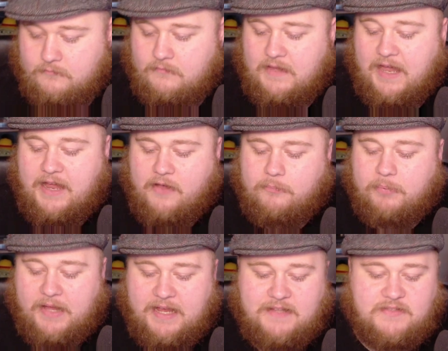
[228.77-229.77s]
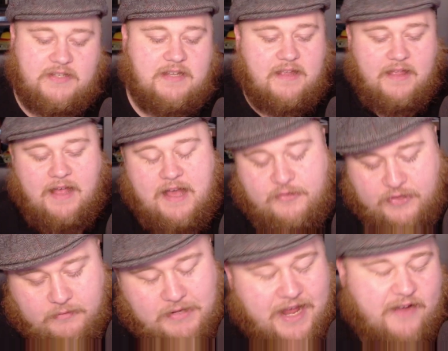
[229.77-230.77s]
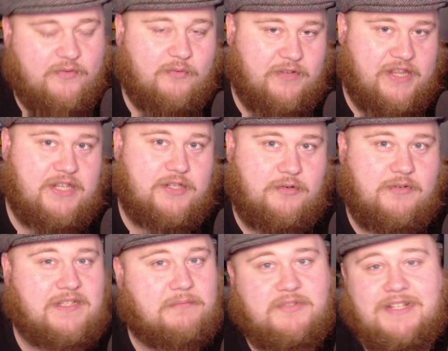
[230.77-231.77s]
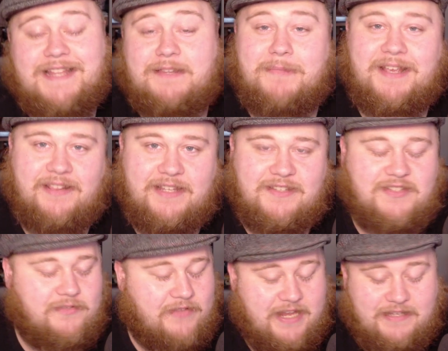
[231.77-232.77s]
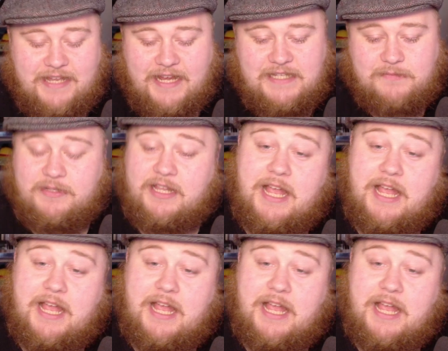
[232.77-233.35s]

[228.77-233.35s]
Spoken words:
I have plans. I think what I have to really do is I'm just gonna have to make a list of like days, being like,